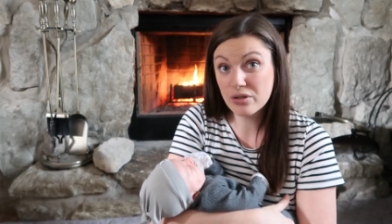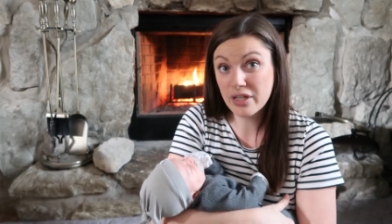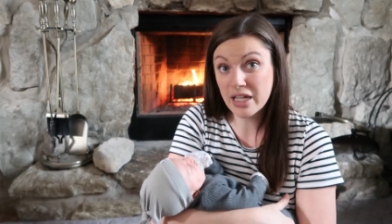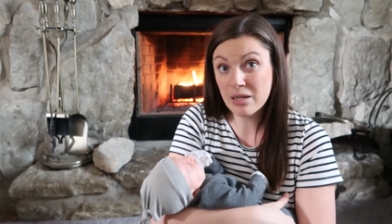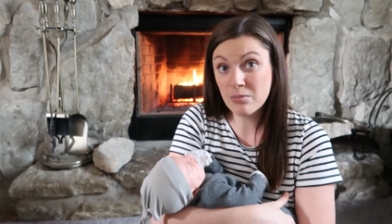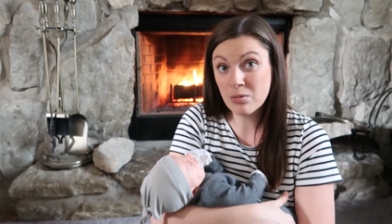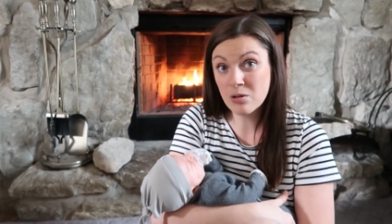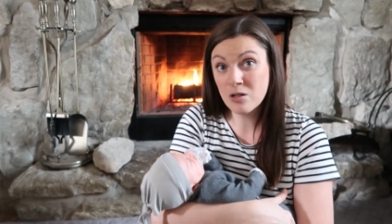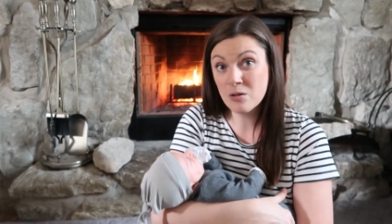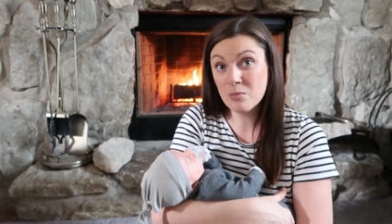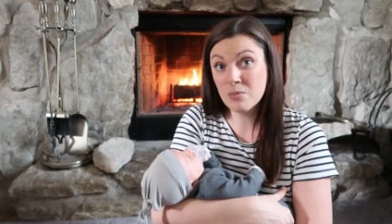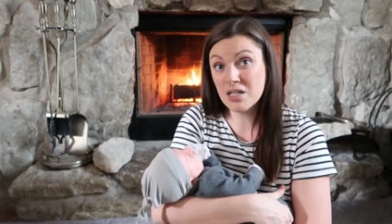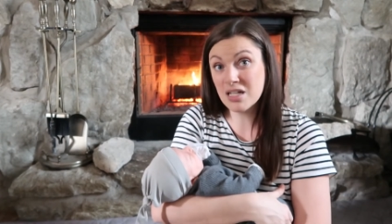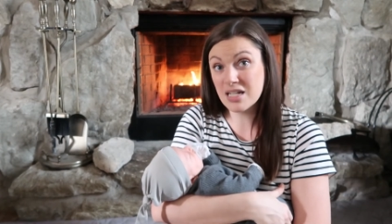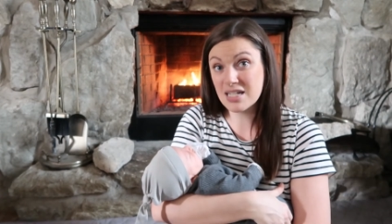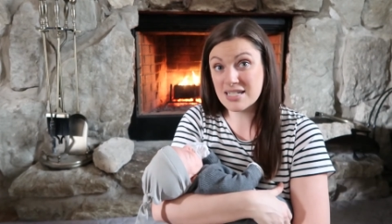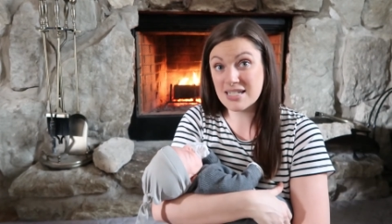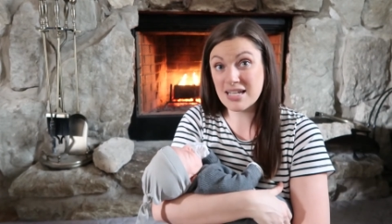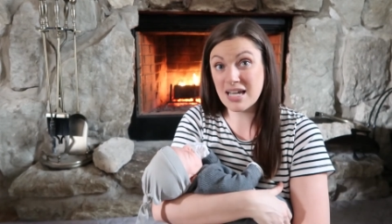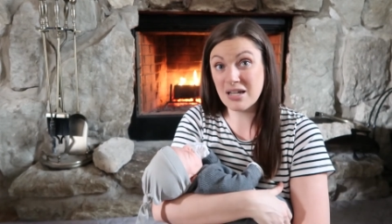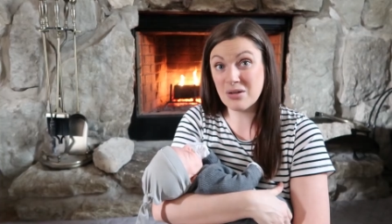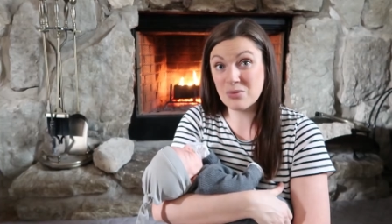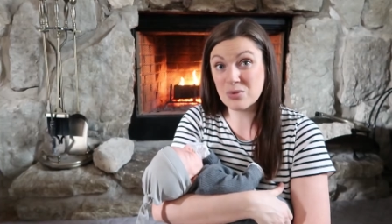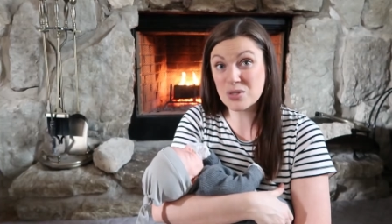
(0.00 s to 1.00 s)
labor because
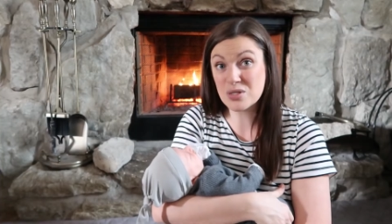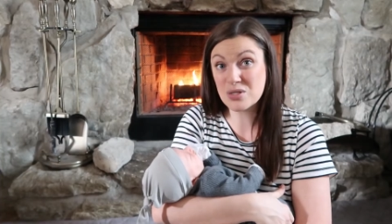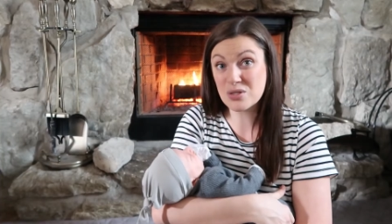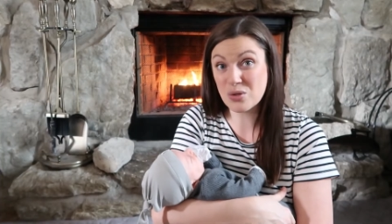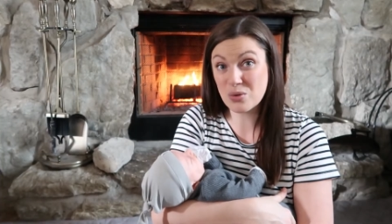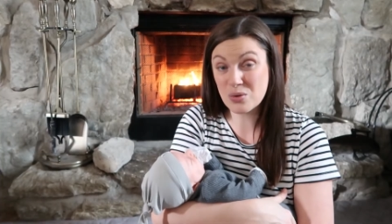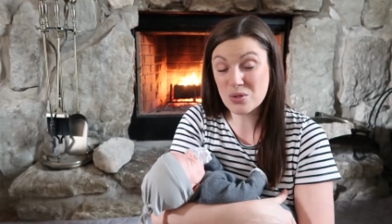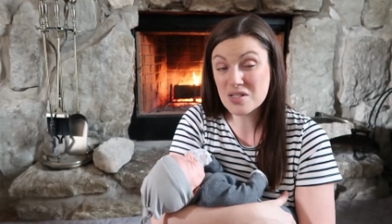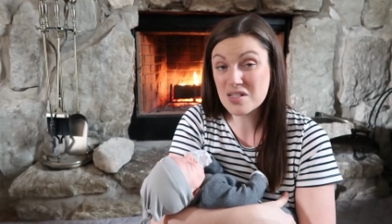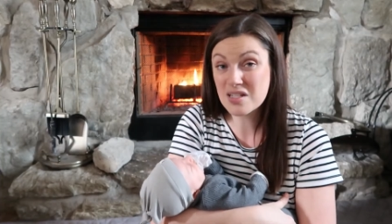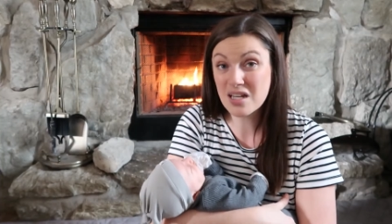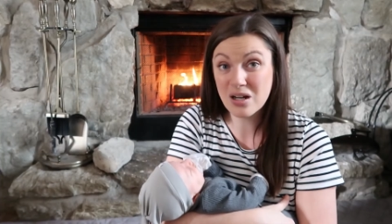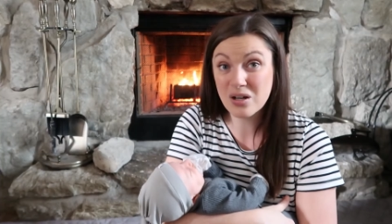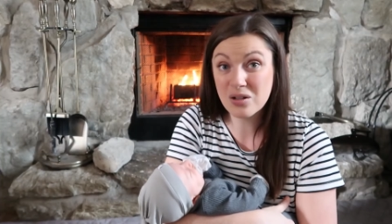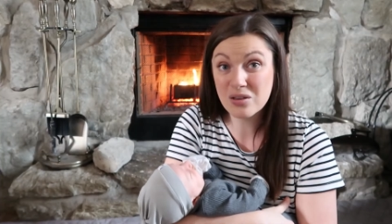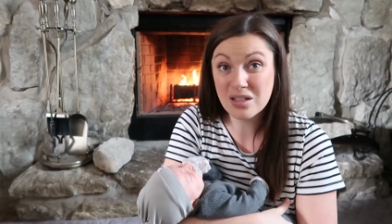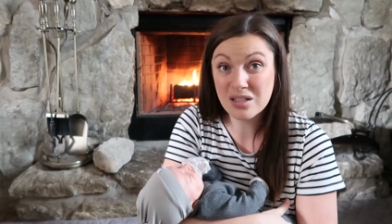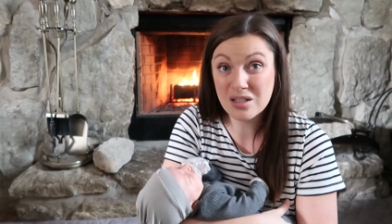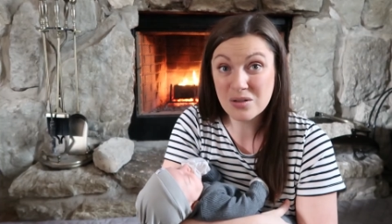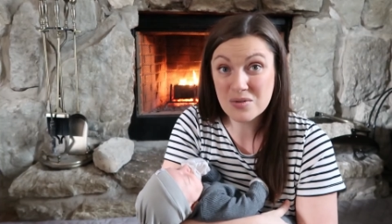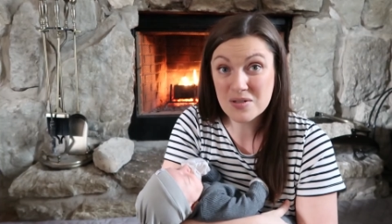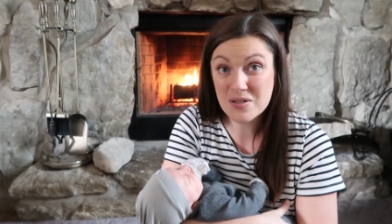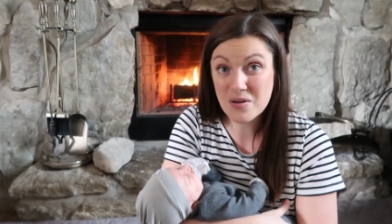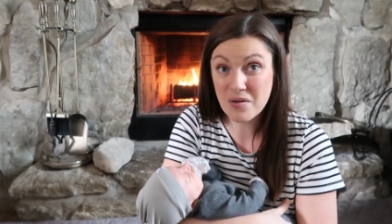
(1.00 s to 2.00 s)
I was so scared
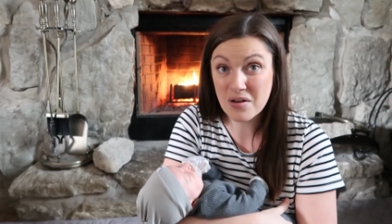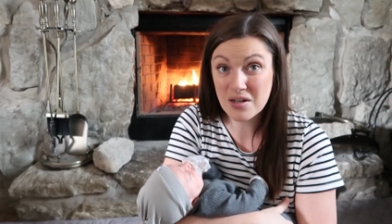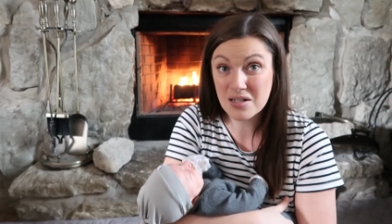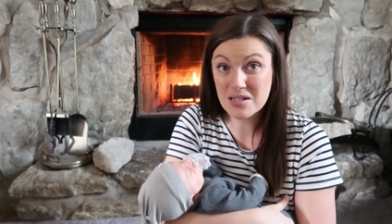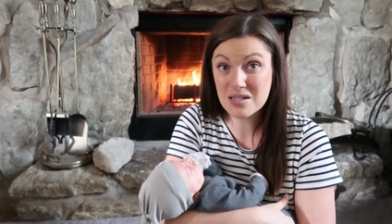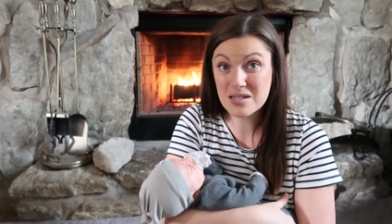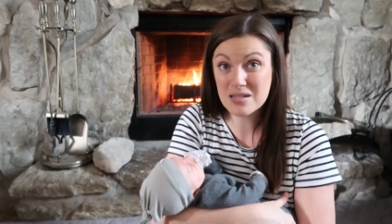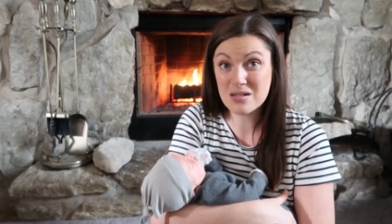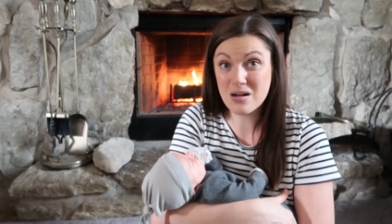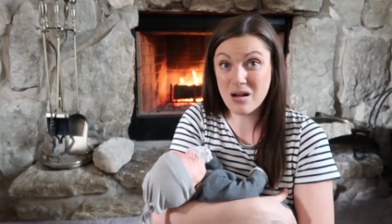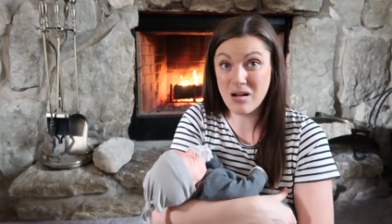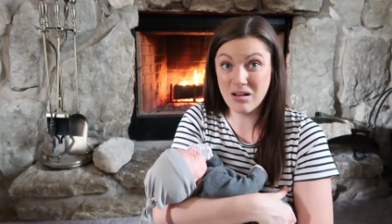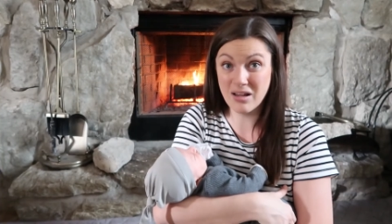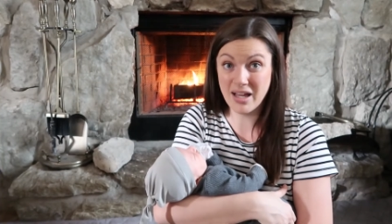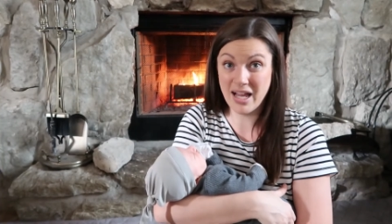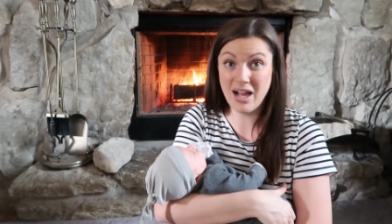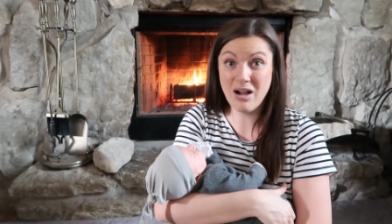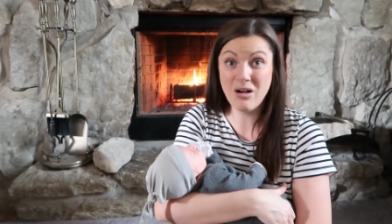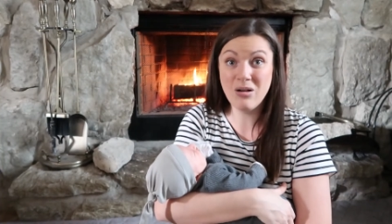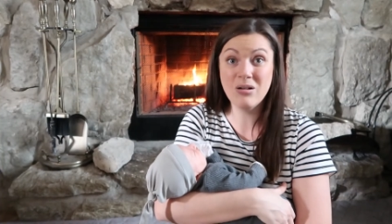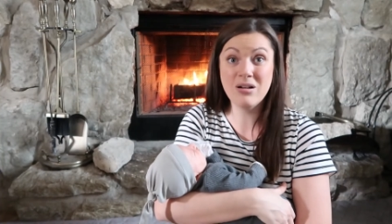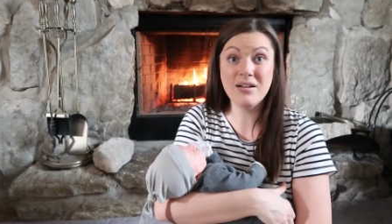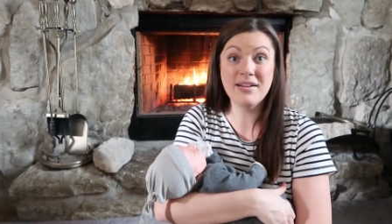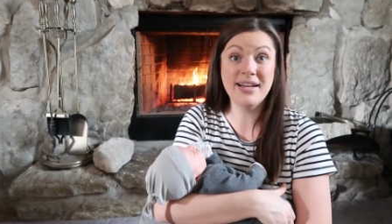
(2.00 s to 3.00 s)
that it was going to stall
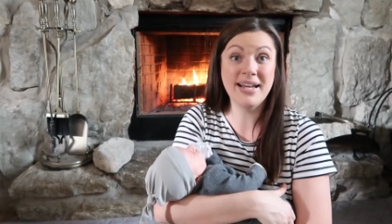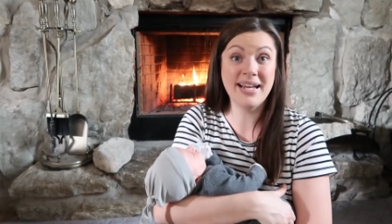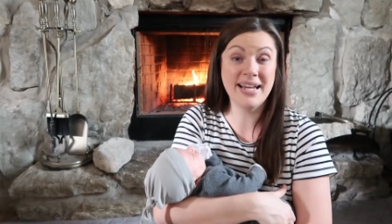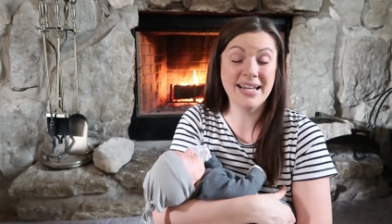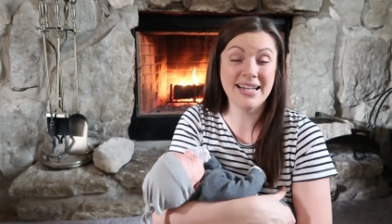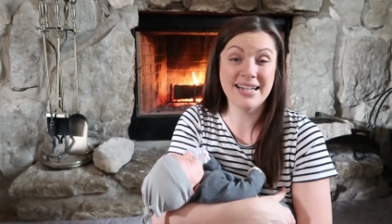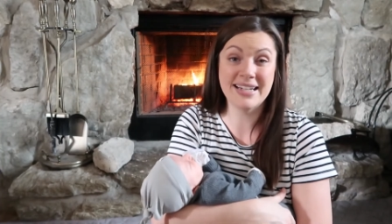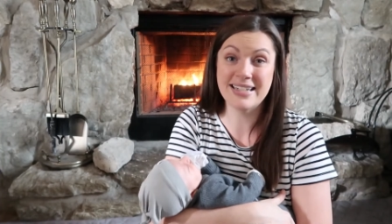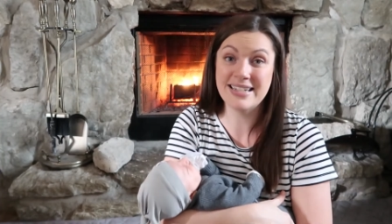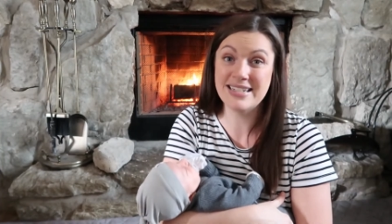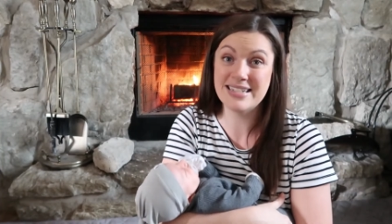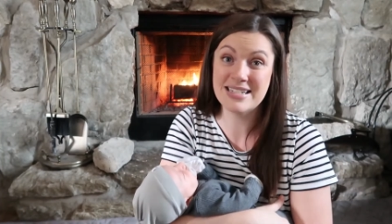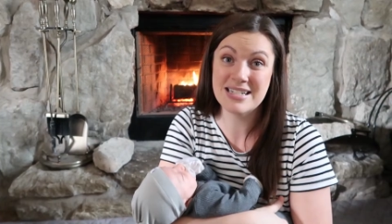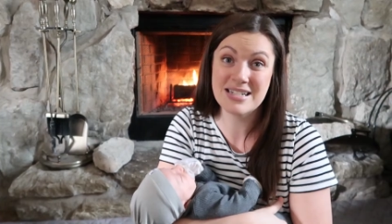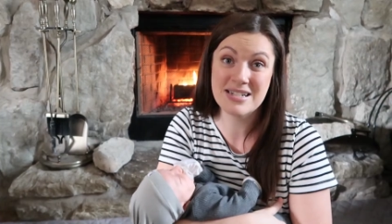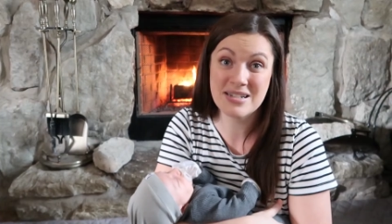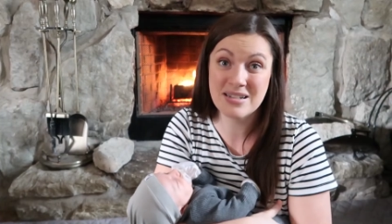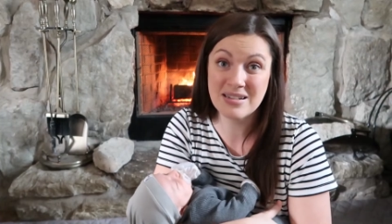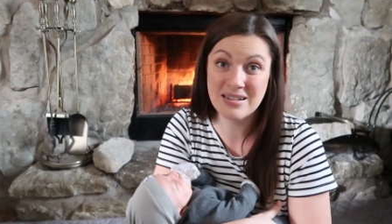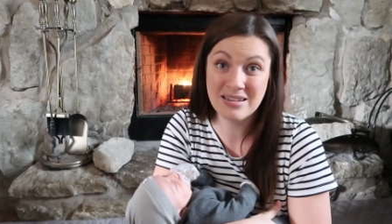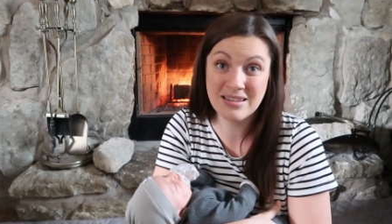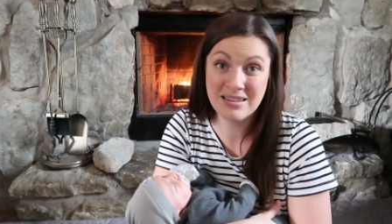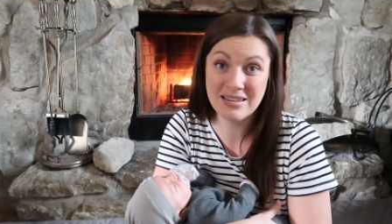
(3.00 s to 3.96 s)
out and